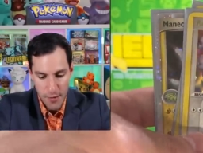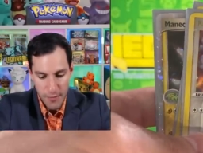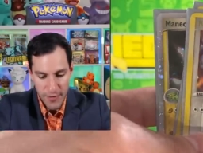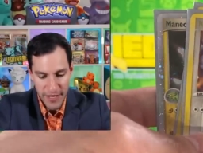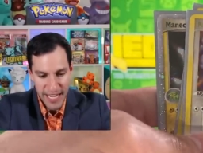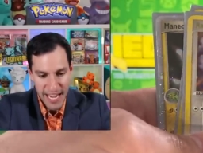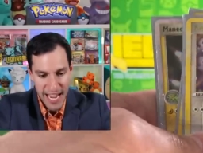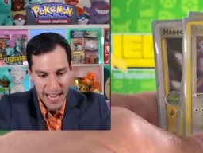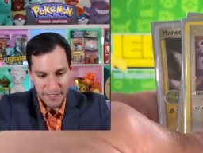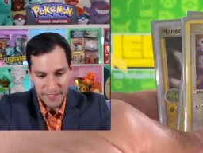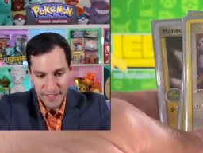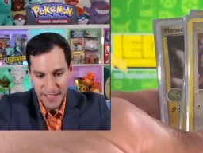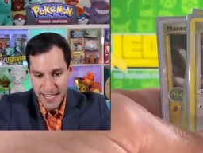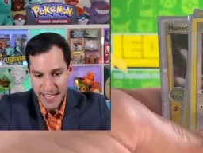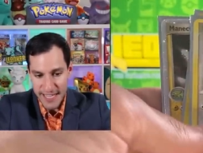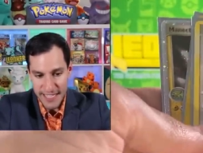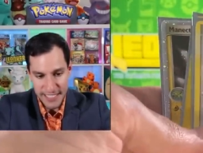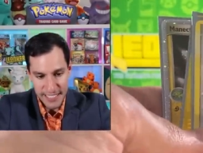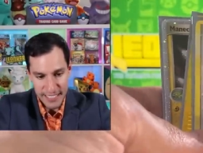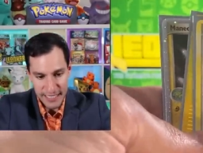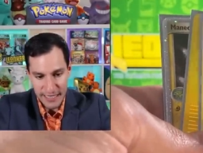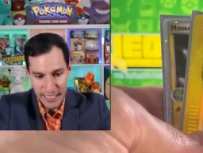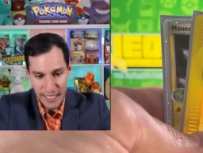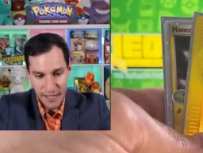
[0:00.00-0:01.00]
We got
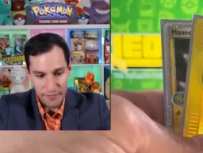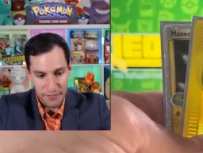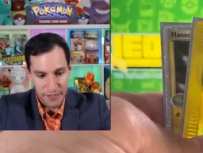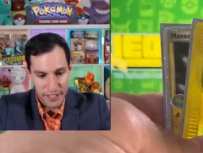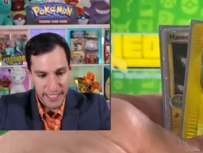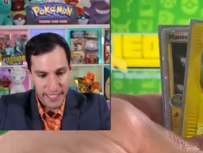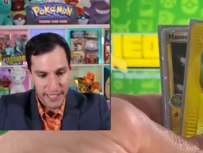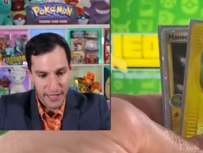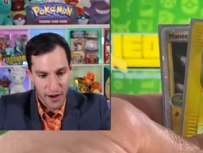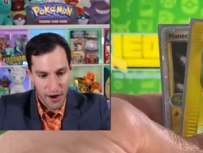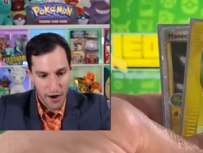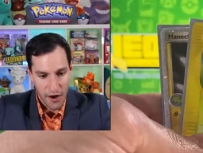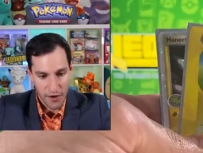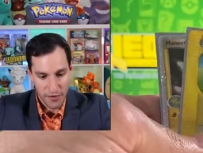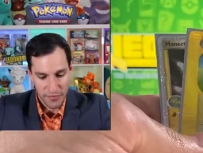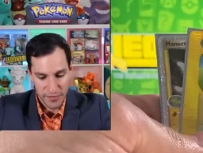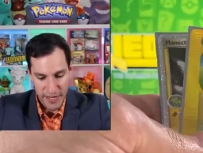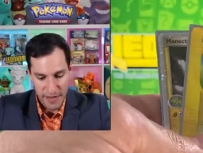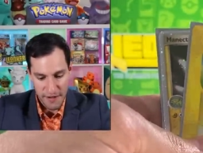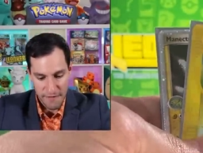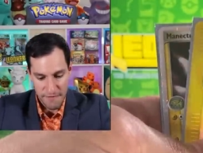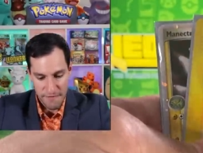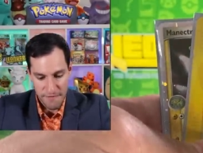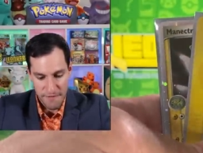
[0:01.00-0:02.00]
this lovely card,
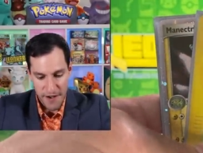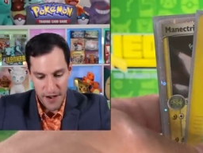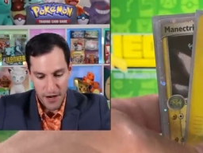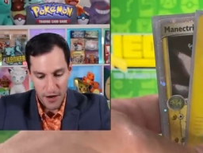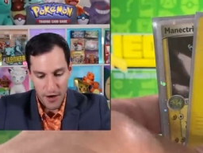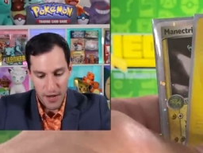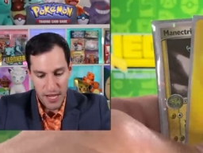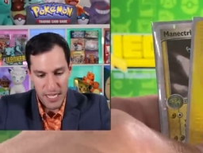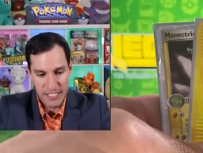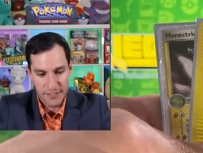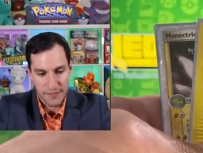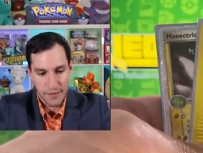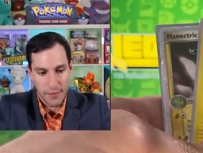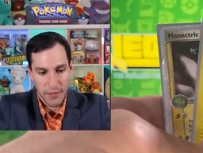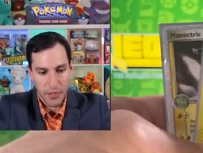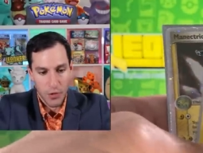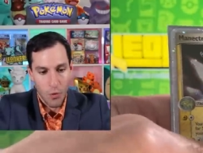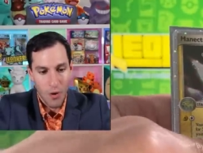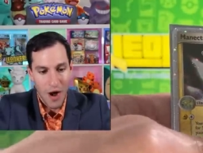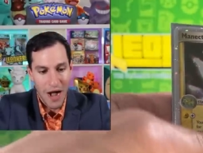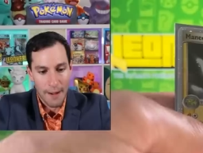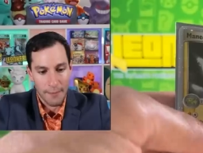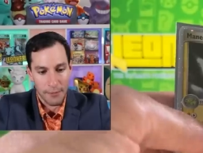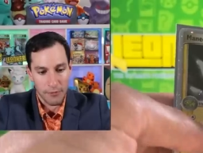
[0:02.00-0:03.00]
the Ampharos from
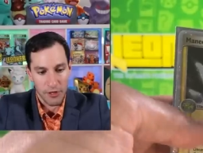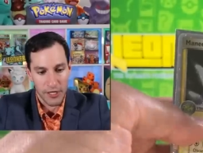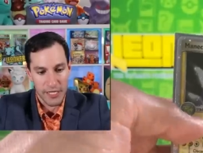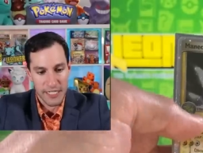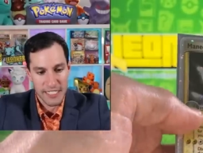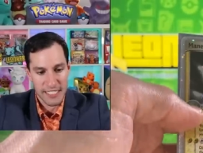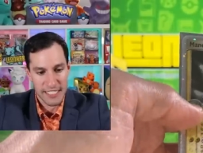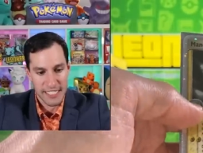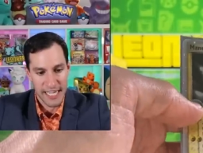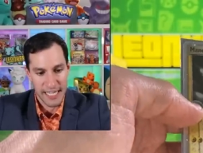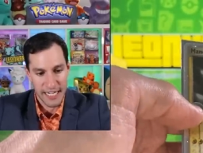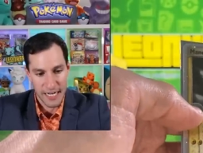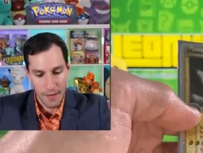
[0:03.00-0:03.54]
Aquapolis,